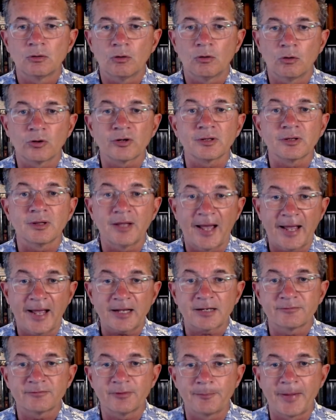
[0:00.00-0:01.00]
or
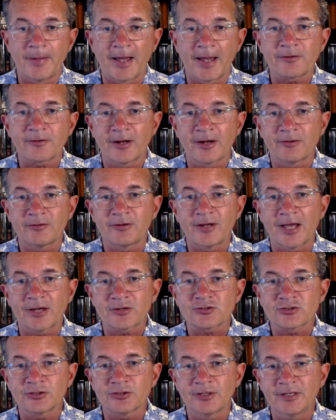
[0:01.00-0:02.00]
lack of a background
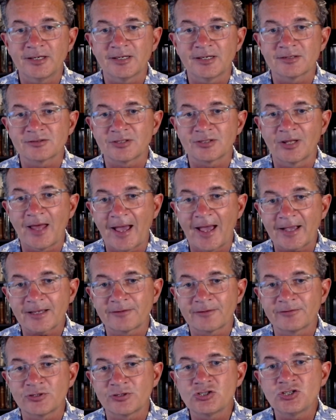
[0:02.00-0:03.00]
actually, his lack
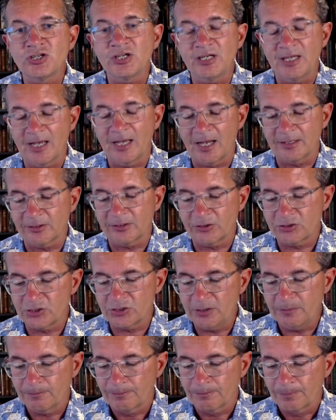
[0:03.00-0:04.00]
of a
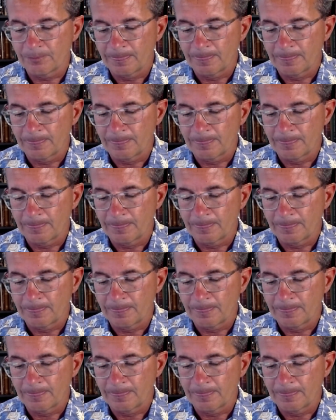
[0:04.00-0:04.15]
genealogy,